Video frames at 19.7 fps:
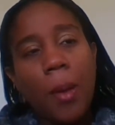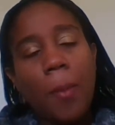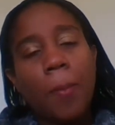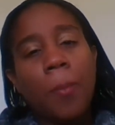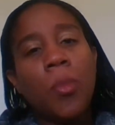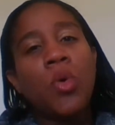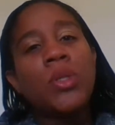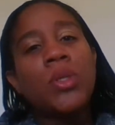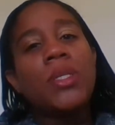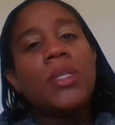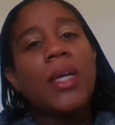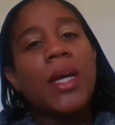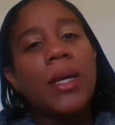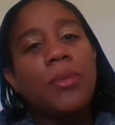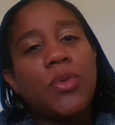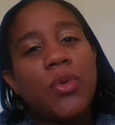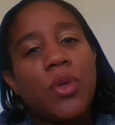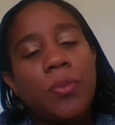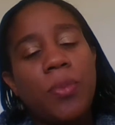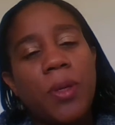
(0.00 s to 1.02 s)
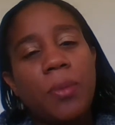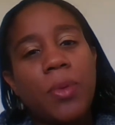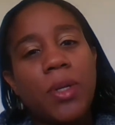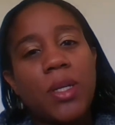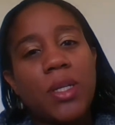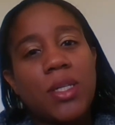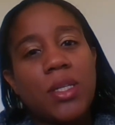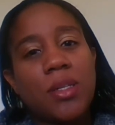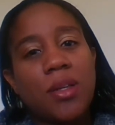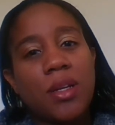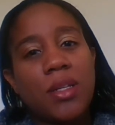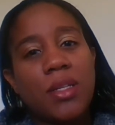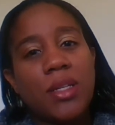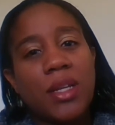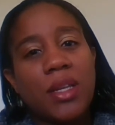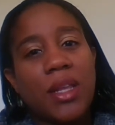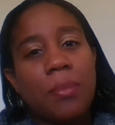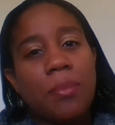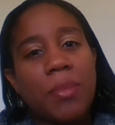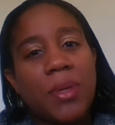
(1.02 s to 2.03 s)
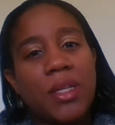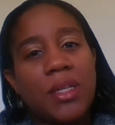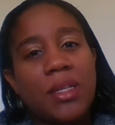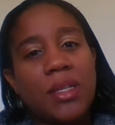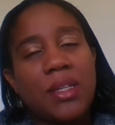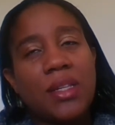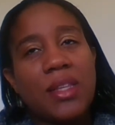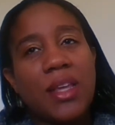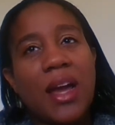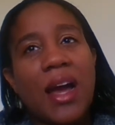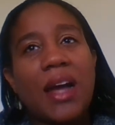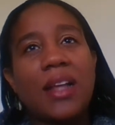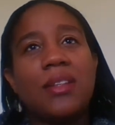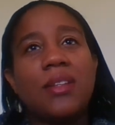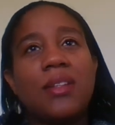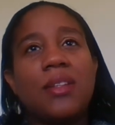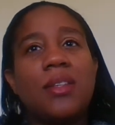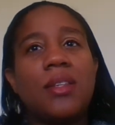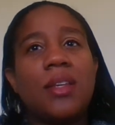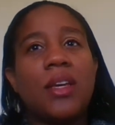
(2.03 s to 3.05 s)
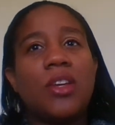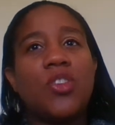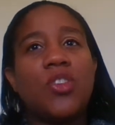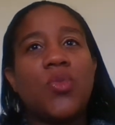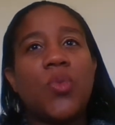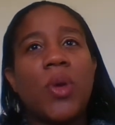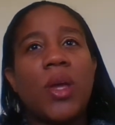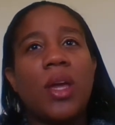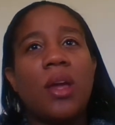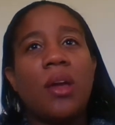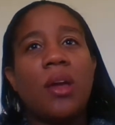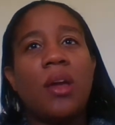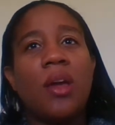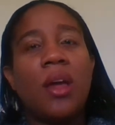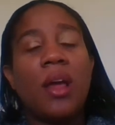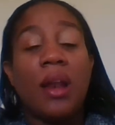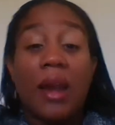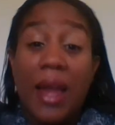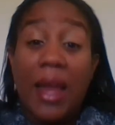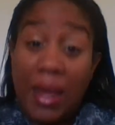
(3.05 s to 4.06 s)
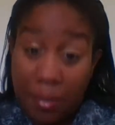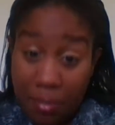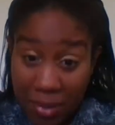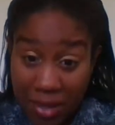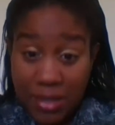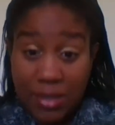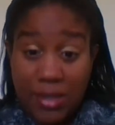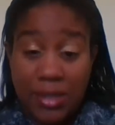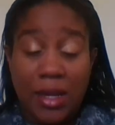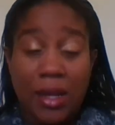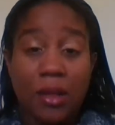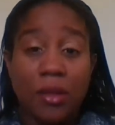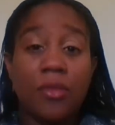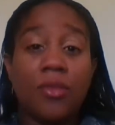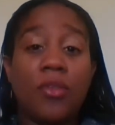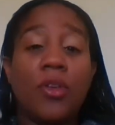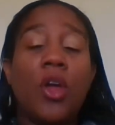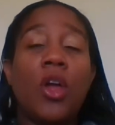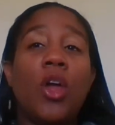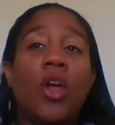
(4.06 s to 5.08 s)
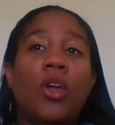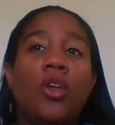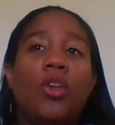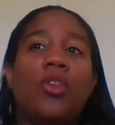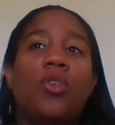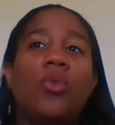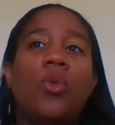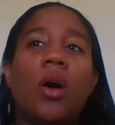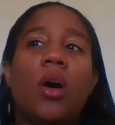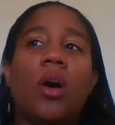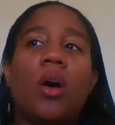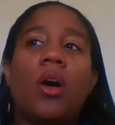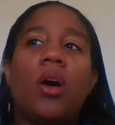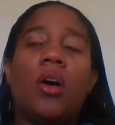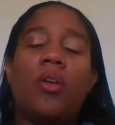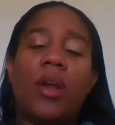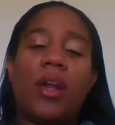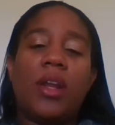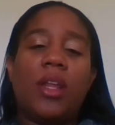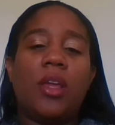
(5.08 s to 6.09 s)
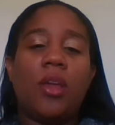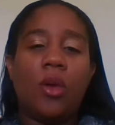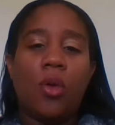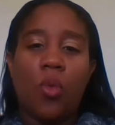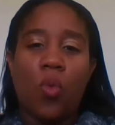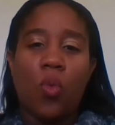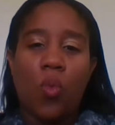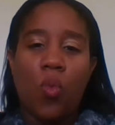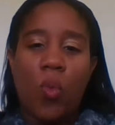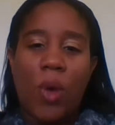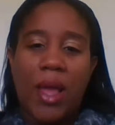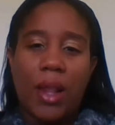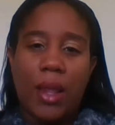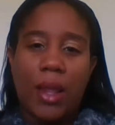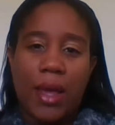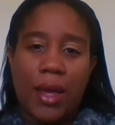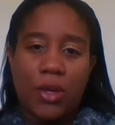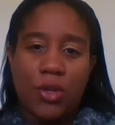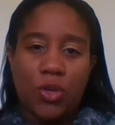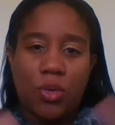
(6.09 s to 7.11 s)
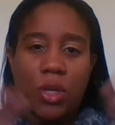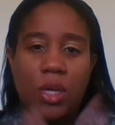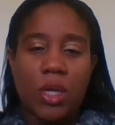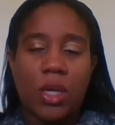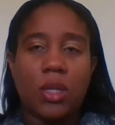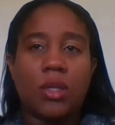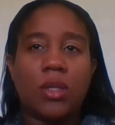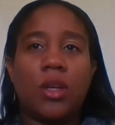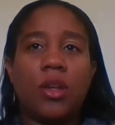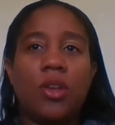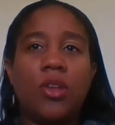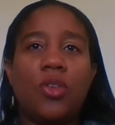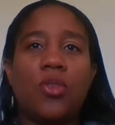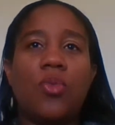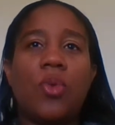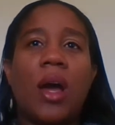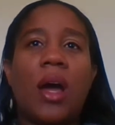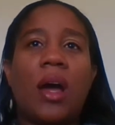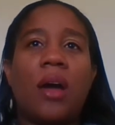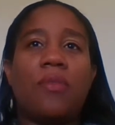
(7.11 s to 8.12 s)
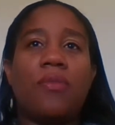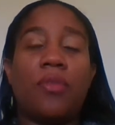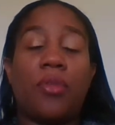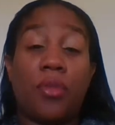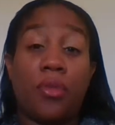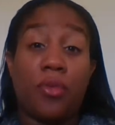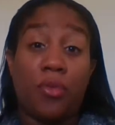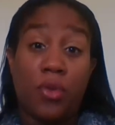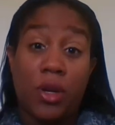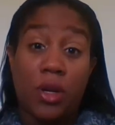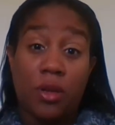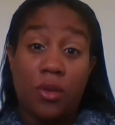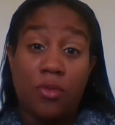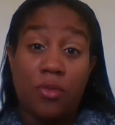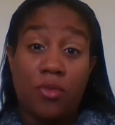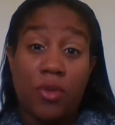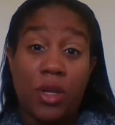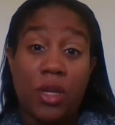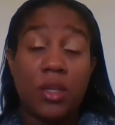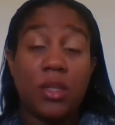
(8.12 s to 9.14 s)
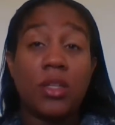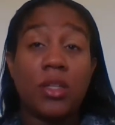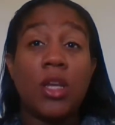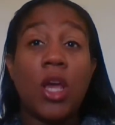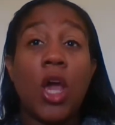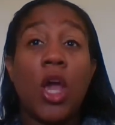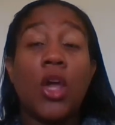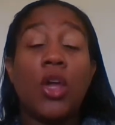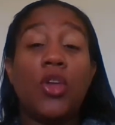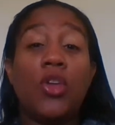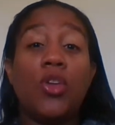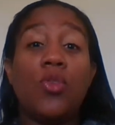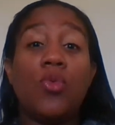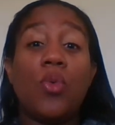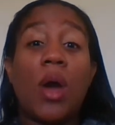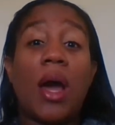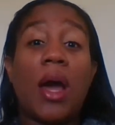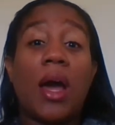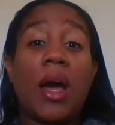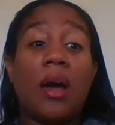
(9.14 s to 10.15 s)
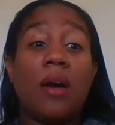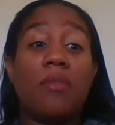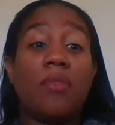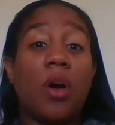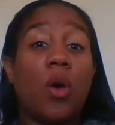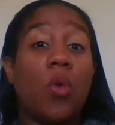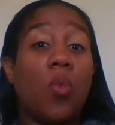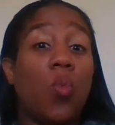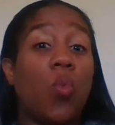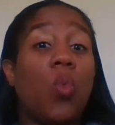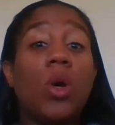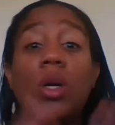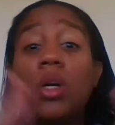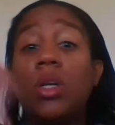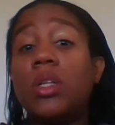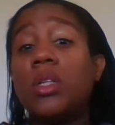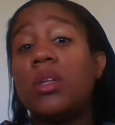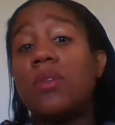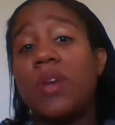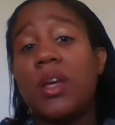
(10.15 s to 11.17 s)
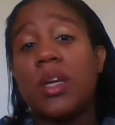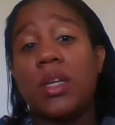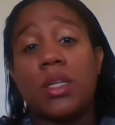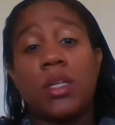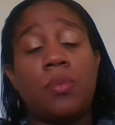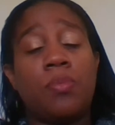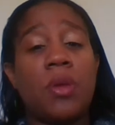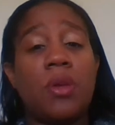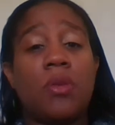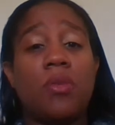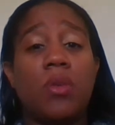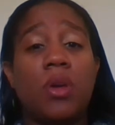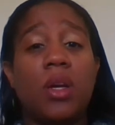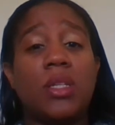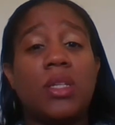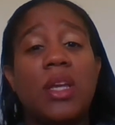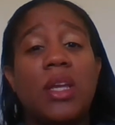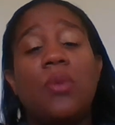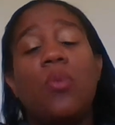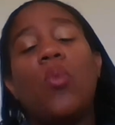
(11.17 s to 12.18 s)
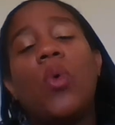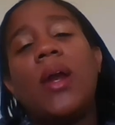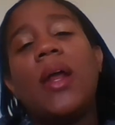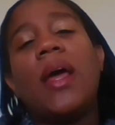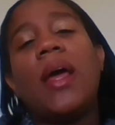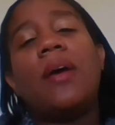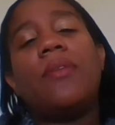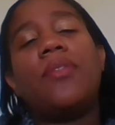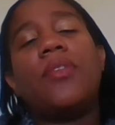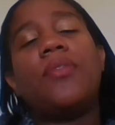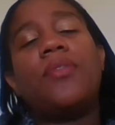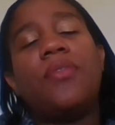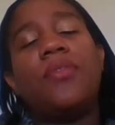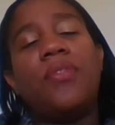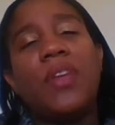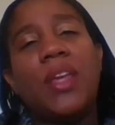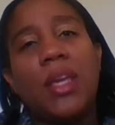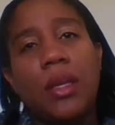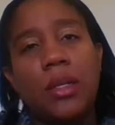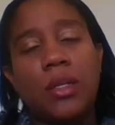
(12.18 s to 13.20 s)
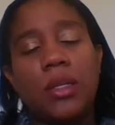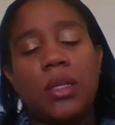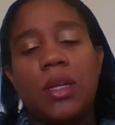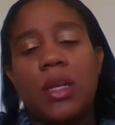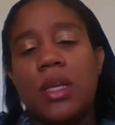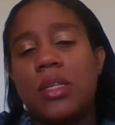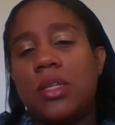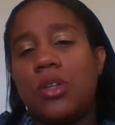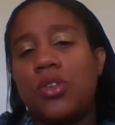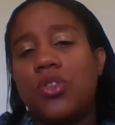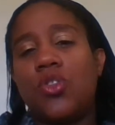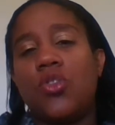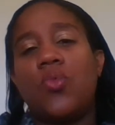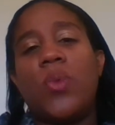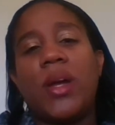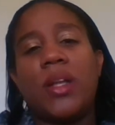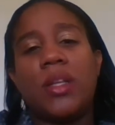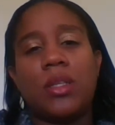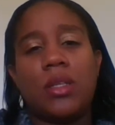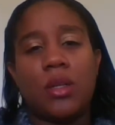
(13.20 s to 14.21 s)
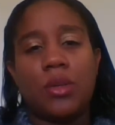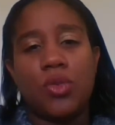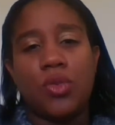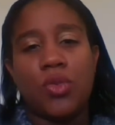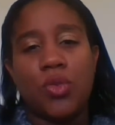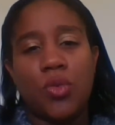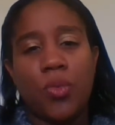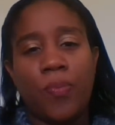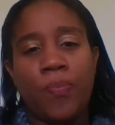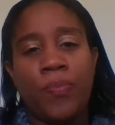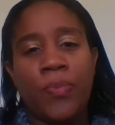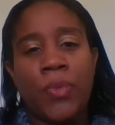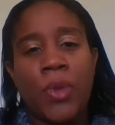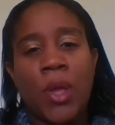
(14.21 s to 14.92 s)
Most times when people are starting their business, they're at a stage where, like myself, you are already well educated. You have 3 degrees. You have a world of experience in whatever field it is that you went into.